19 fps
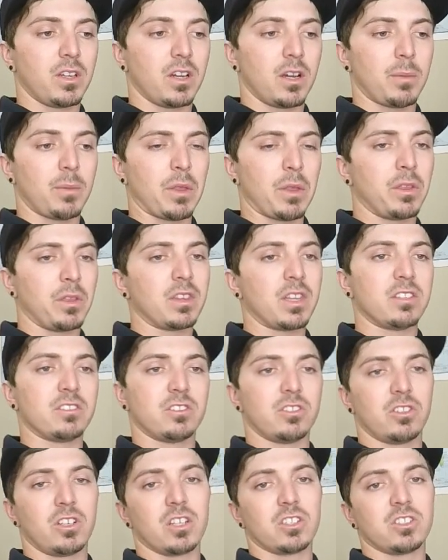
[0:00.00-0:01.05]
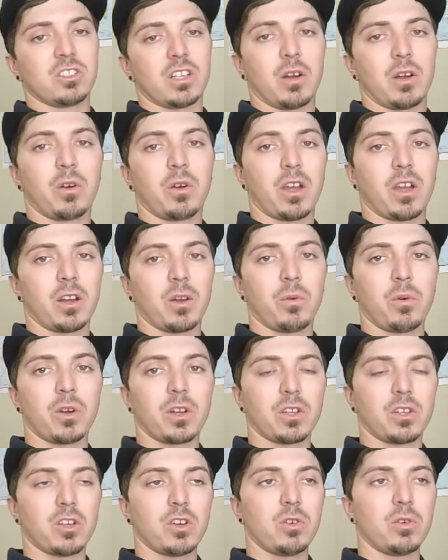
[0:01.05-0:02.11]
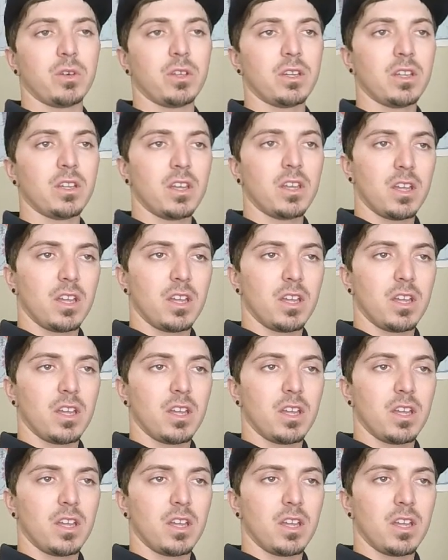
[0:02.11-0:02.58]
I think that's the direction I kind of want to go in.